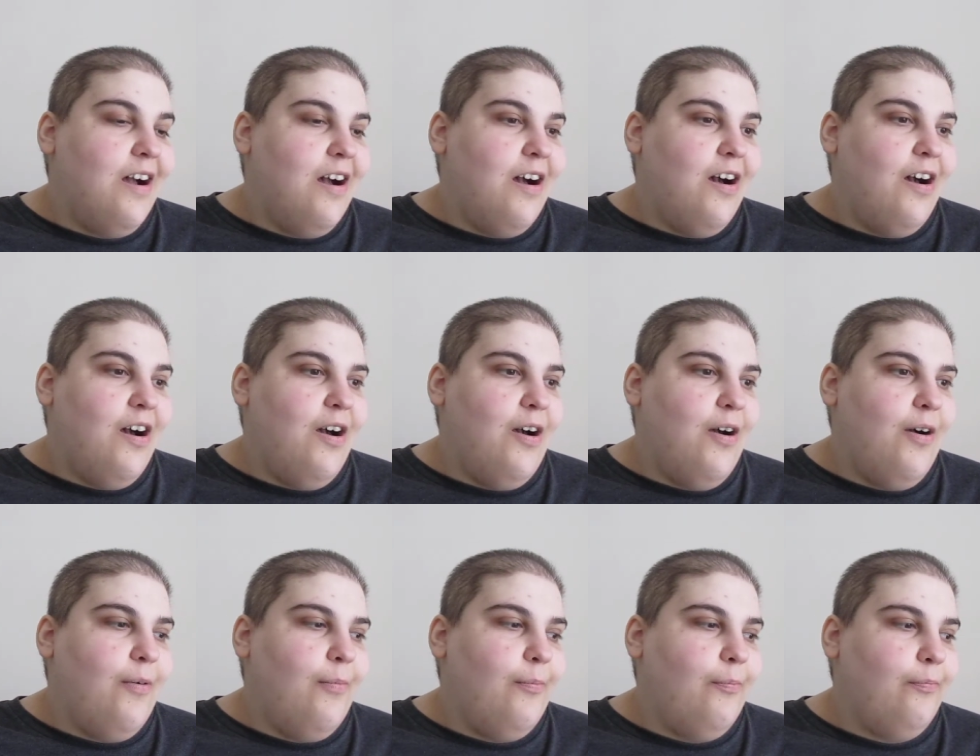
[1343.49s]

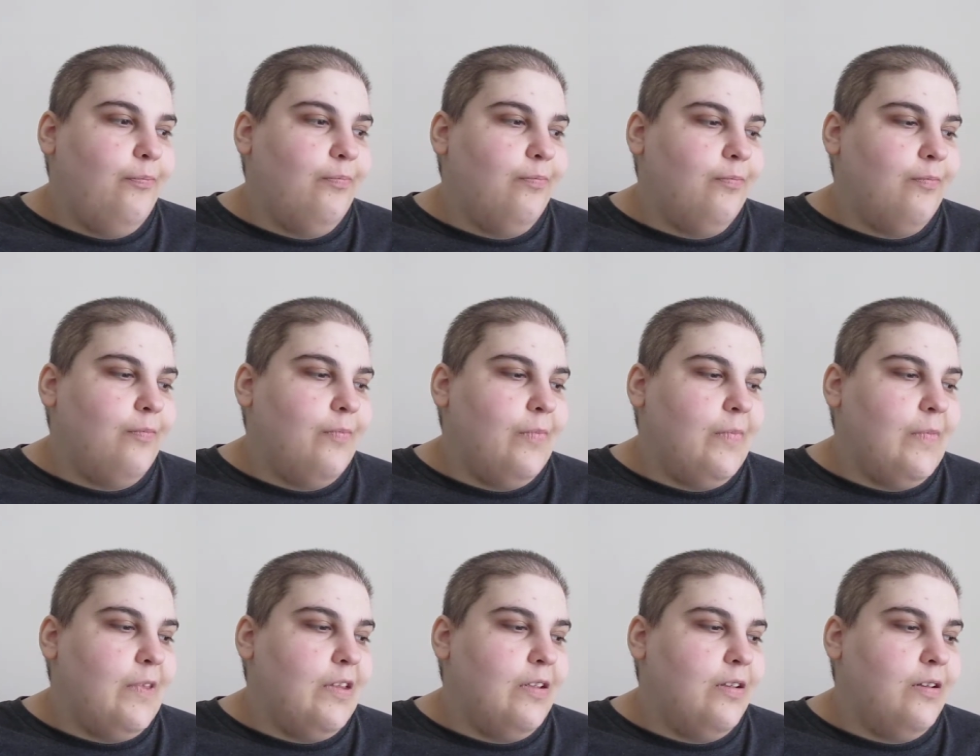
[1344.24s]
Um,
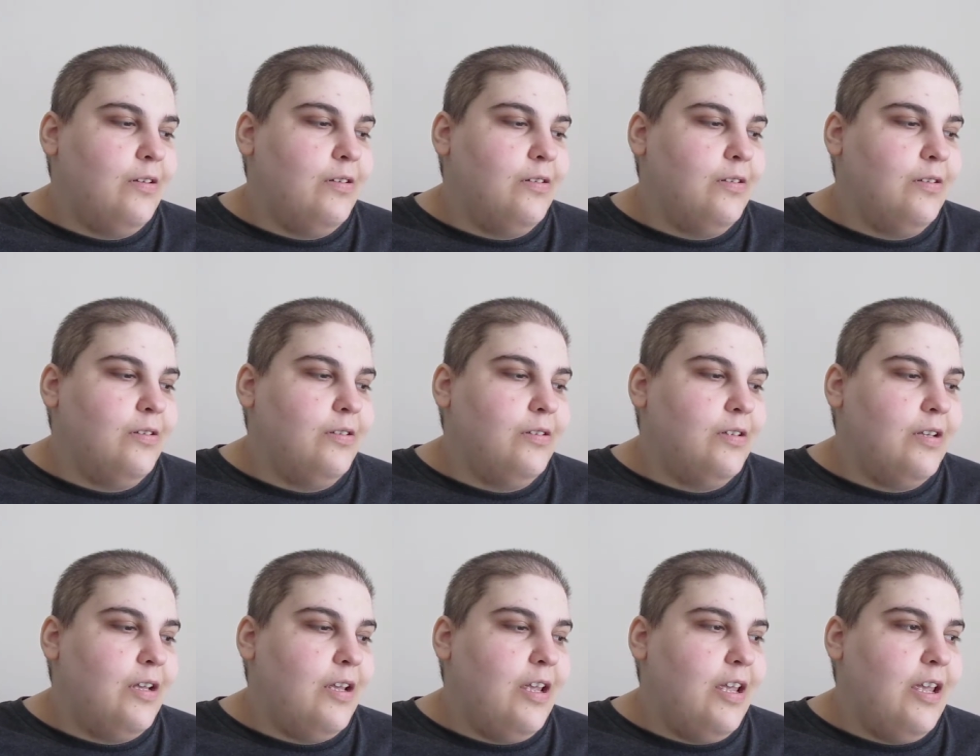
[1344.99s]

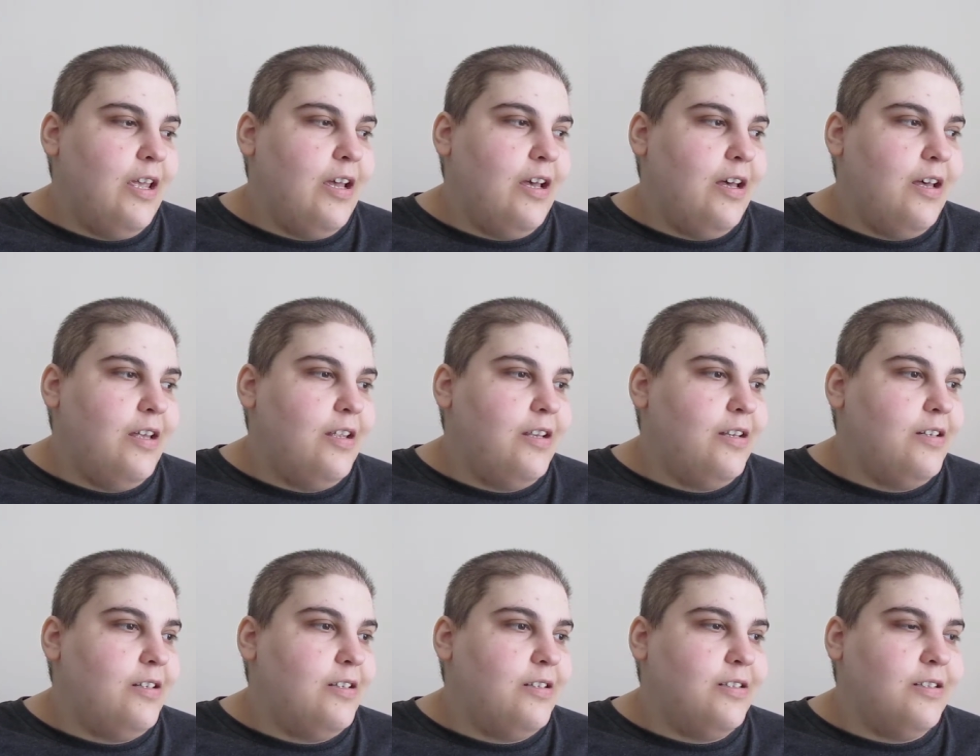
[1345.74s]

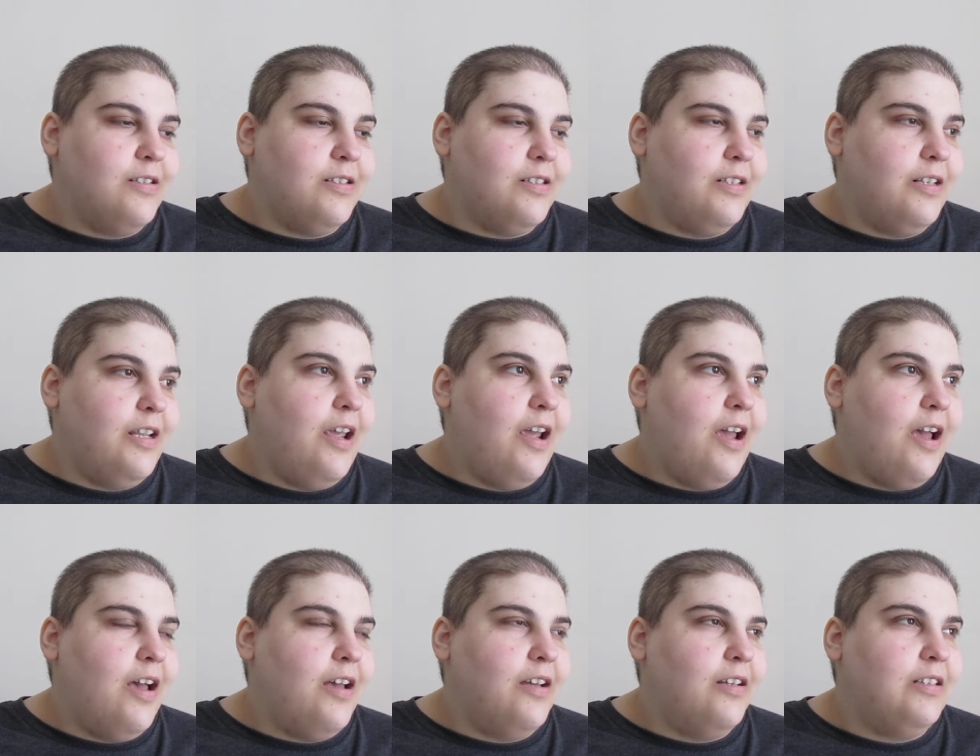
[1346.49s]
and
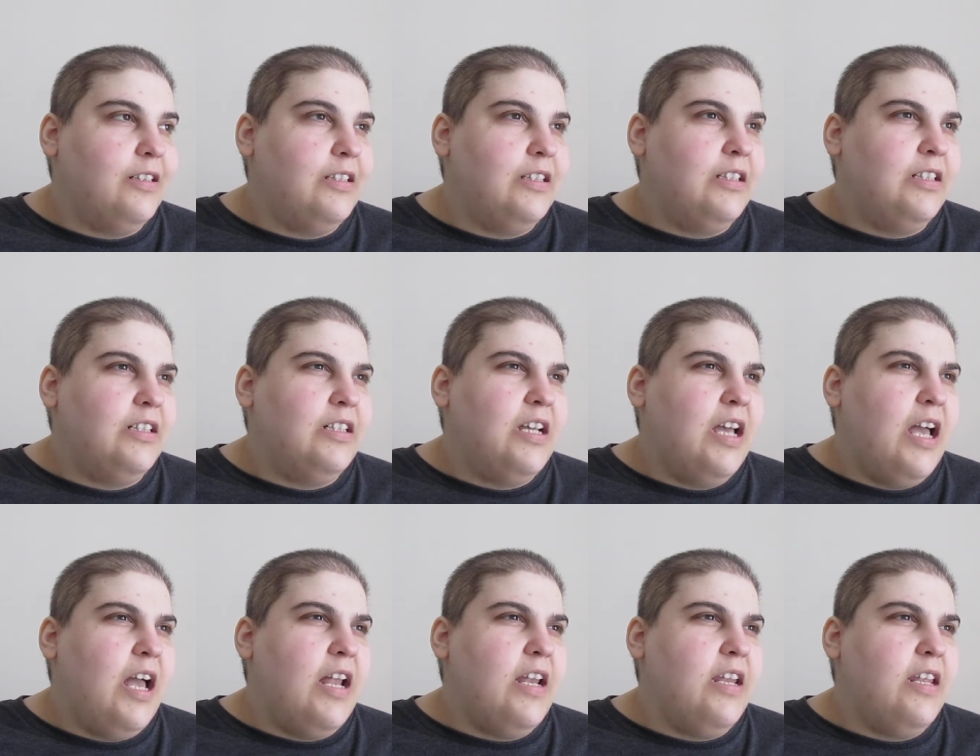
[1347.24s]
yeah.
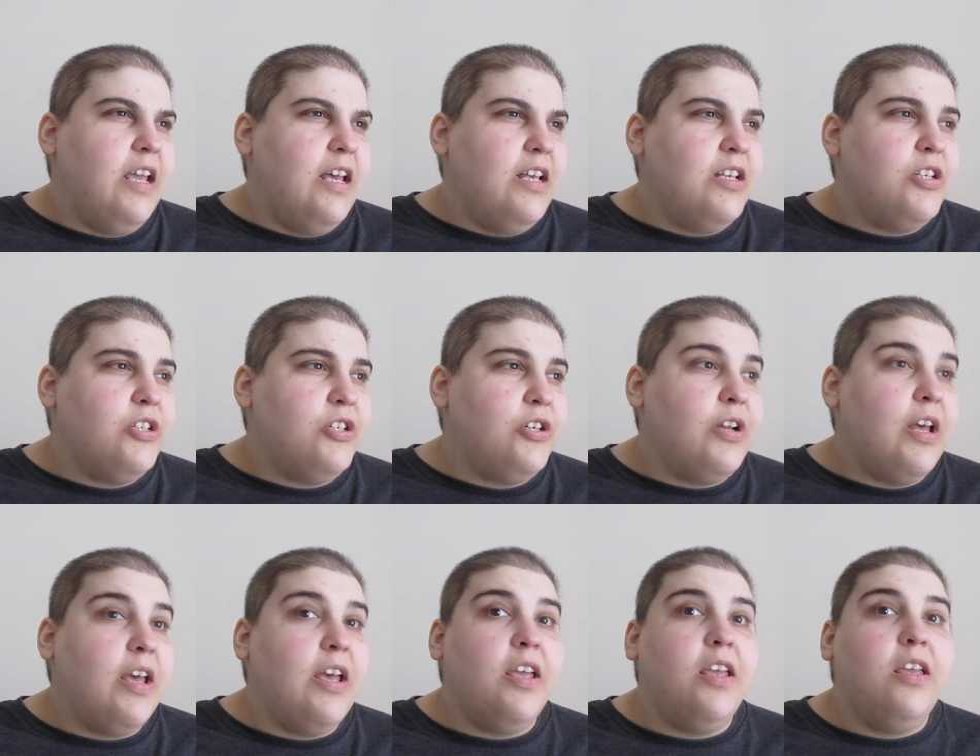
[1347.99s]
And
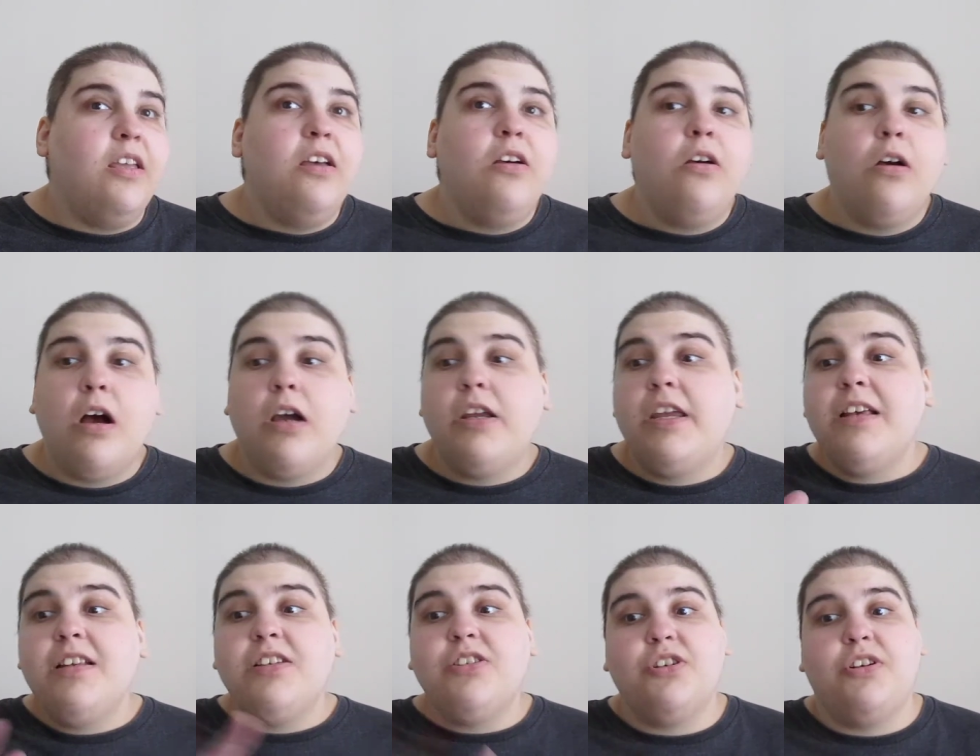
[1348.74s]
yesterday,
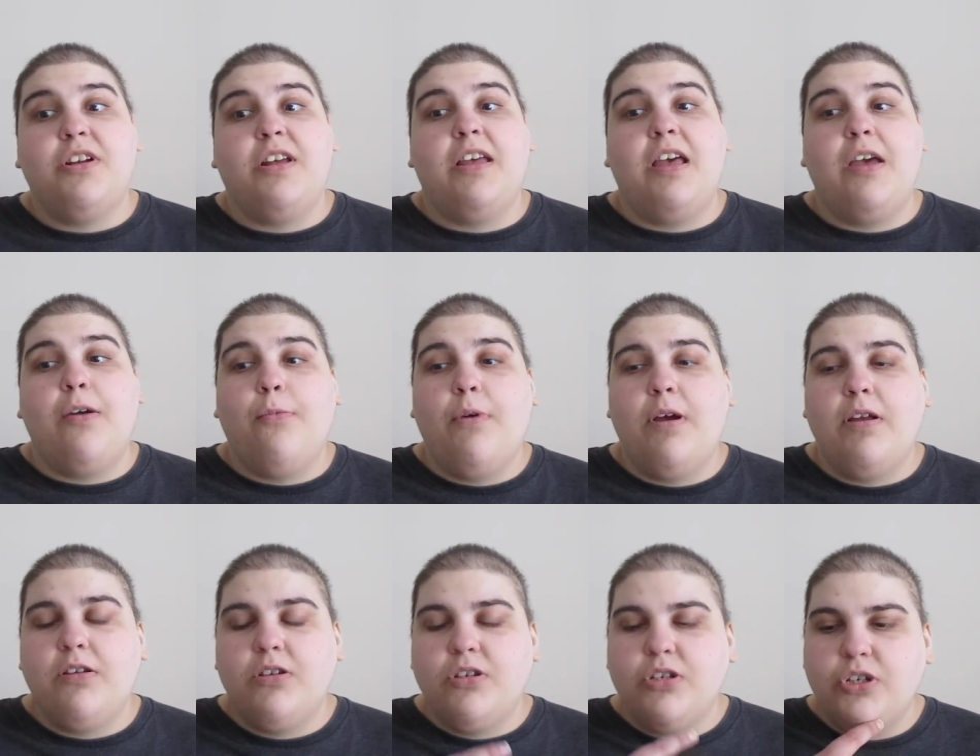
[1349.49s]
yesterday I
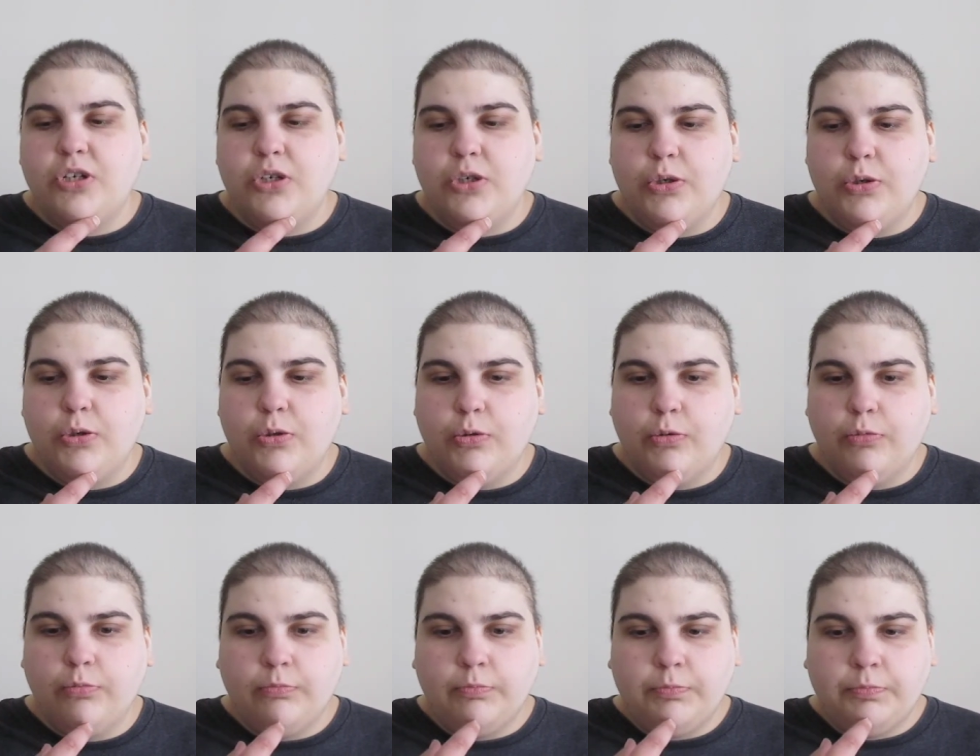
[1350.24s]
went
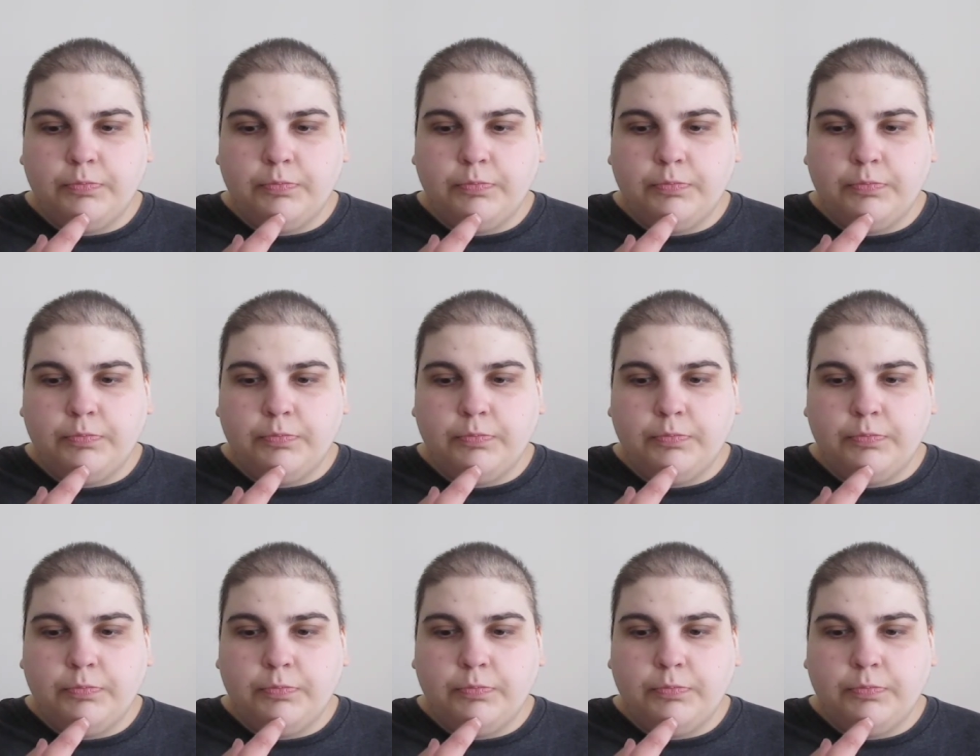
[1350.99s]
to